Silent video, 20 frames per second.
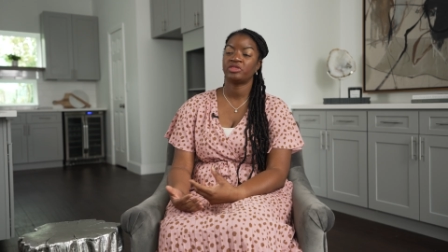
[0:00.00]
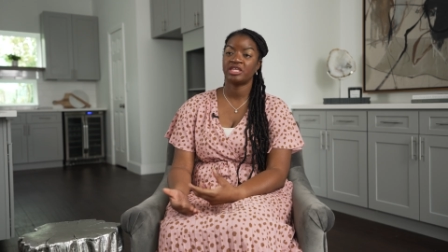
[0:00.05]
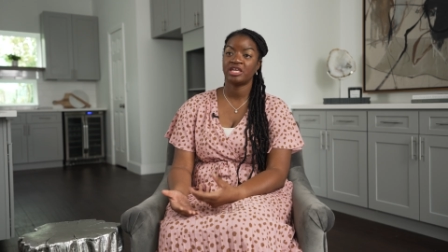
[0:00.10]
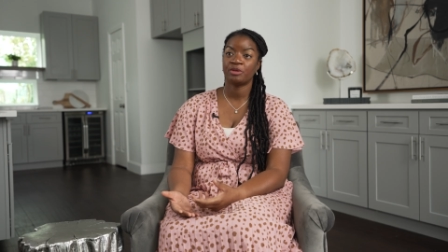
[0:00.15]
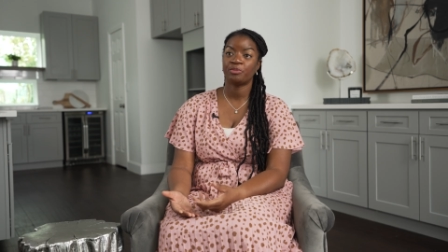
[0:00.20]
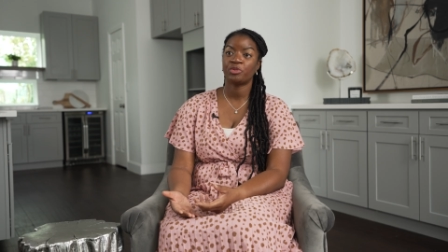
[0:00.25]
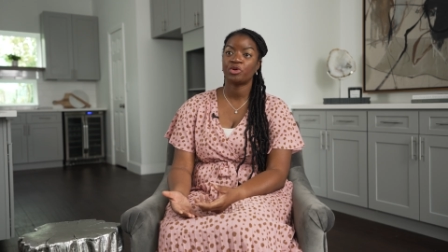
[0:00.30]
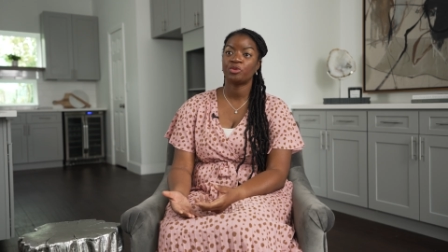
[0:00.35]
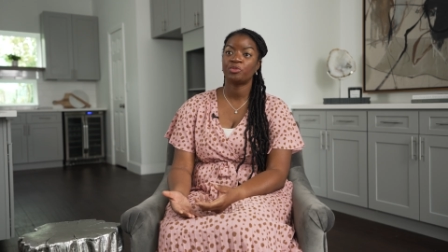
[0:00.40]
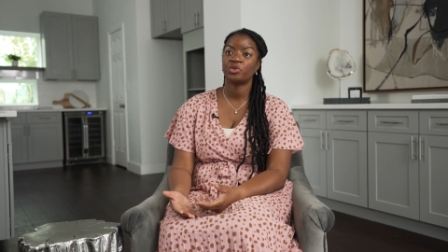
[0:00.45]
the
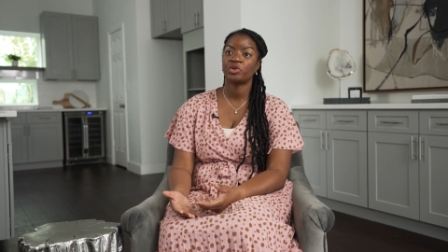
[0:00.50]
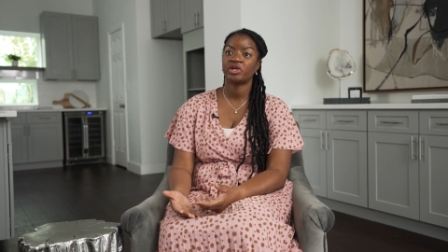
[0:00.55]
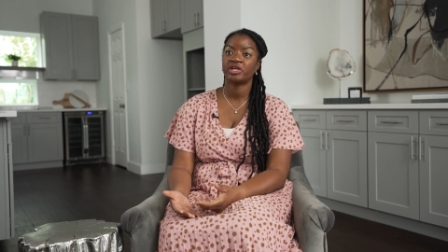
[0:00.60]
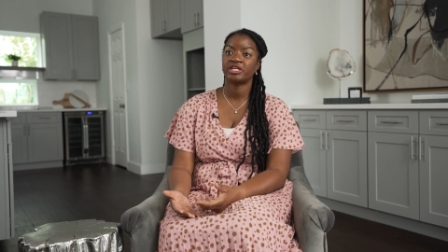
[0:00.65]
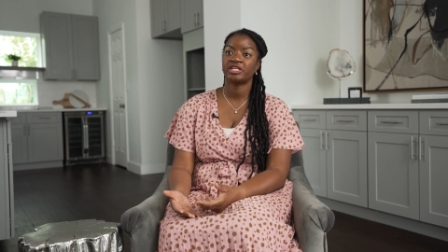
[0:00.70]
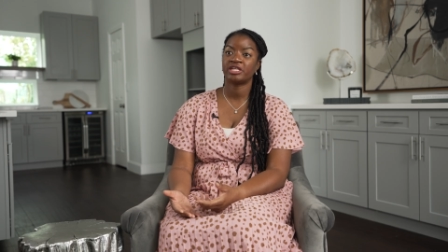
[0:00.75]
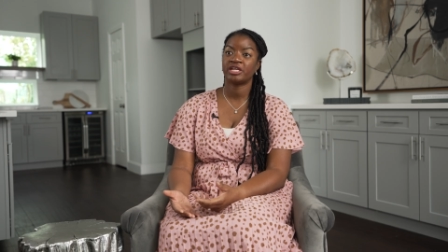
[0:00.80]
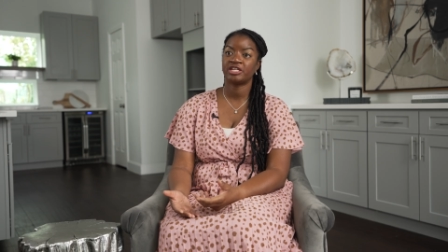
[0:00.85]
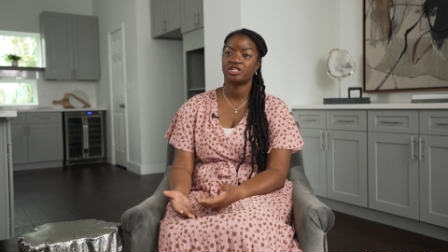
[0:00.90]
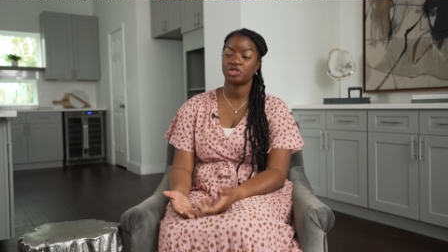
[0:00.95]

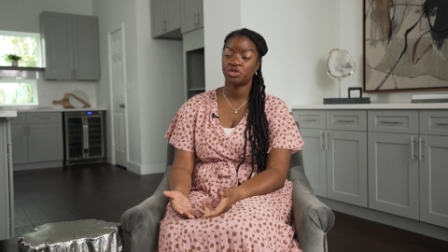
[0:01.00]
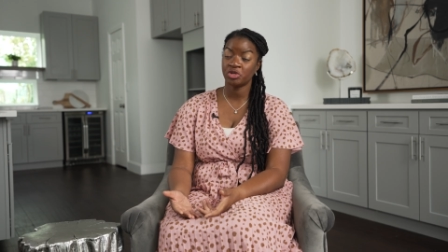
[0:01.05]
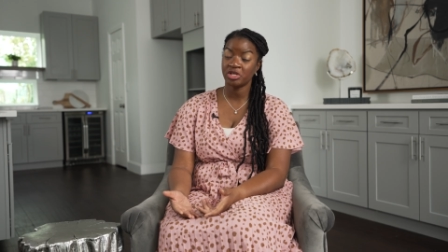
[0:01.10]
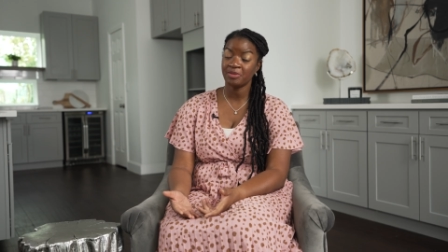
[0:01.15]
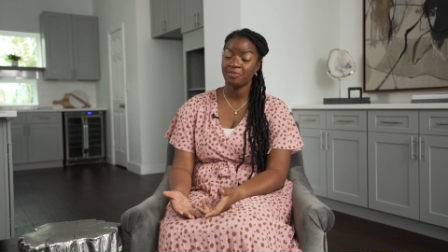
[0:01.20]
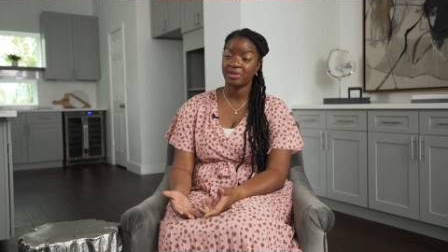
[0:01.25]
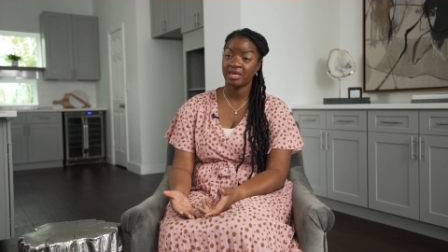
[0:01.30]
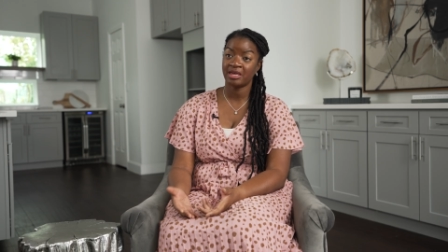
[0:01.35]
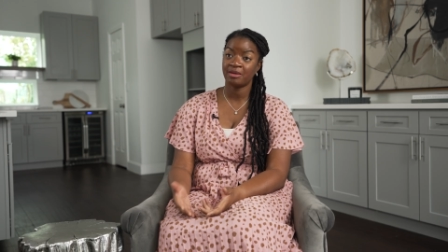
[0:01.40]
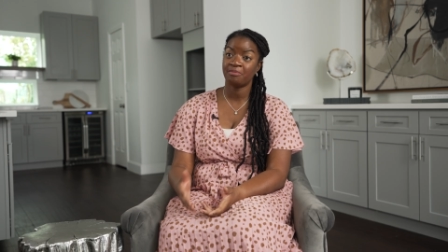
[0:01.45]
appropriate
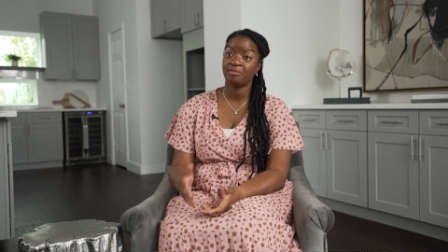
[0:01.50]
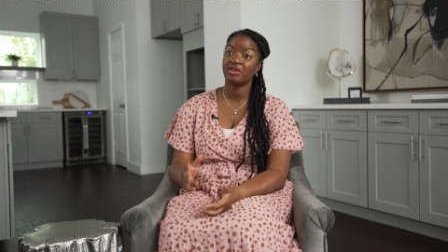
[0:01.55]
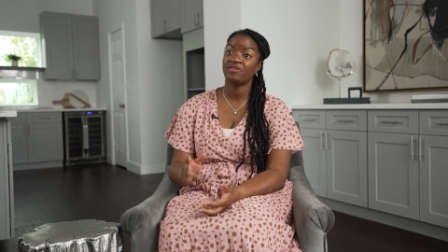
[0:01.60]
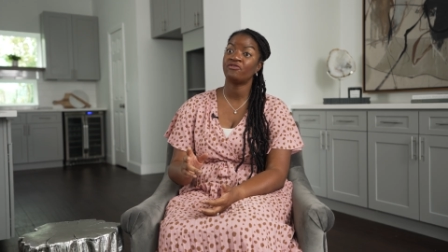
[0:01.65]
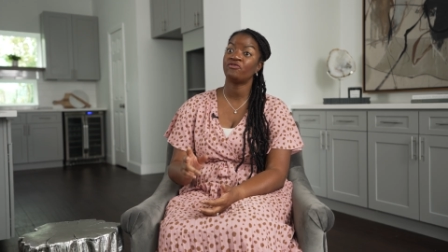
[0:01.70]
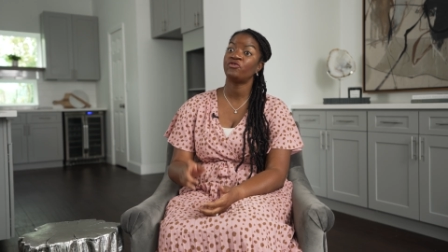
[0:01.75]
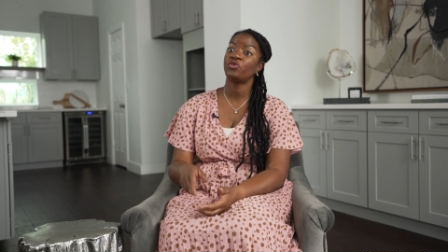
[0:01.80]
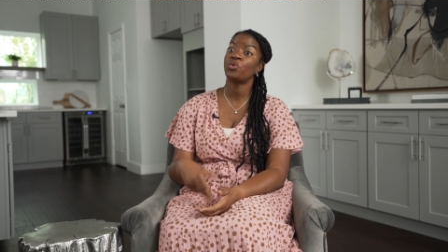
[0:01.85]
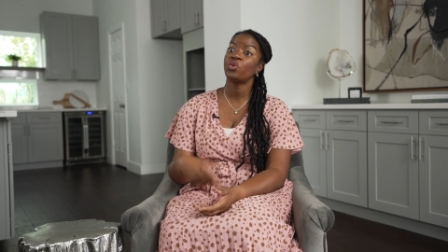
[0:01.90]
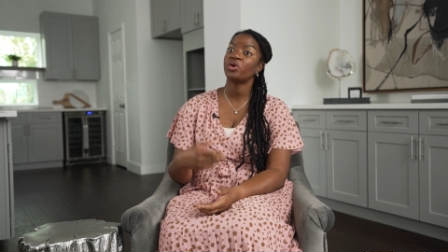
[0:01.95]
treatment
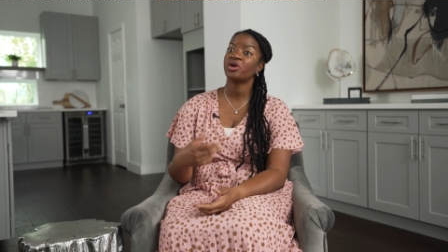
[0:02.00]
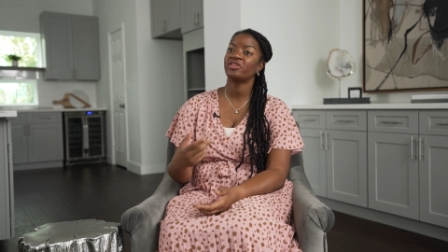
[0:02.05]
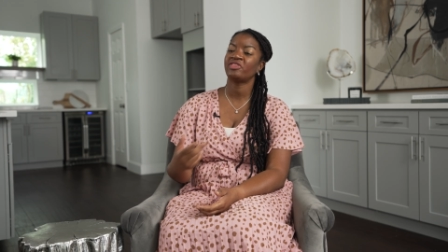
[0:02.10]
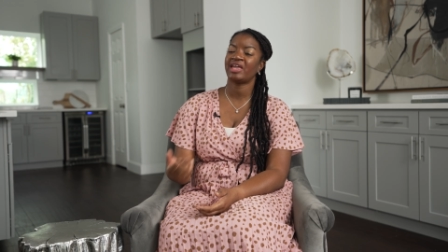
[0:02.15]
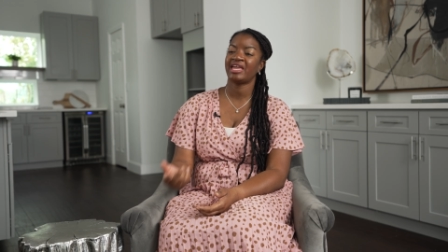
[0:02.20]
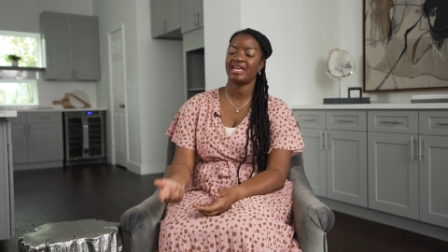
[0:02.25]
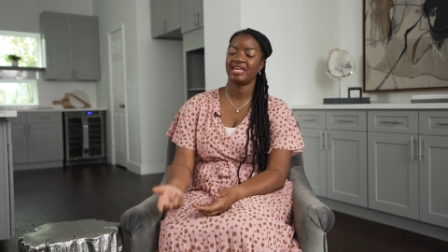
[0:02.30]
before they